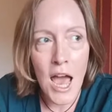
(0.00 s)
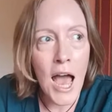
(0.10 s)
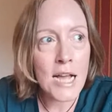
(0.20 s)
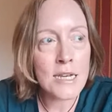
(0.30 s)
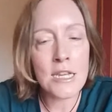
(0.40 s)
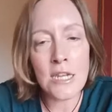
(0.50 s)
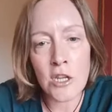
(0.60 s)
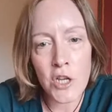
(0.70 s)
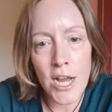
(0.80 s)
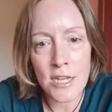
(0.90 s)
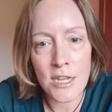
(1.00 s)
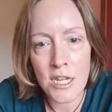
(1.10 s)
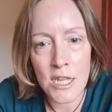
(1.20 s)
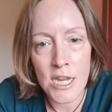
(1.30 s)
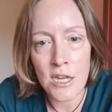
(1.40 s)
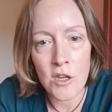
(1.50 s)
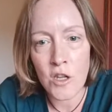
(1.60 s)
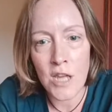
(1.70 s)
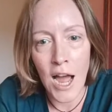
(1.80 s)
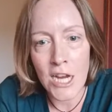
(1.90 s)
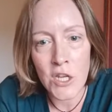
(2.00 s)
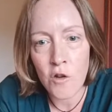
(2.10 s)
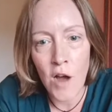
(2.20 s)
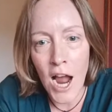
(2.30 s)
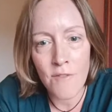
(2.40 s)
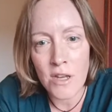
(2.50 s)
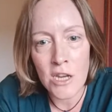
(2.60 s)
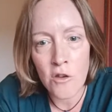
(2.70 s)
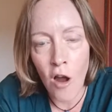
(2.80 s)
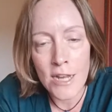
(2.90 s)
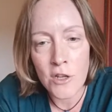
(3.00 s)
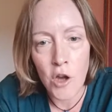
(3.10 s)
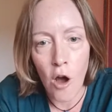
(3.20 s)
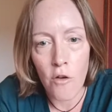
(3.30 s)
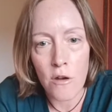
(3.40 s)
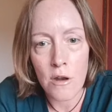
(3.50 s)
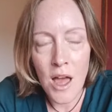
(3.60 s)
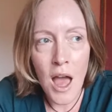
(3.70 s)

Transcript: And it suggests things that I don't have any knowledge on.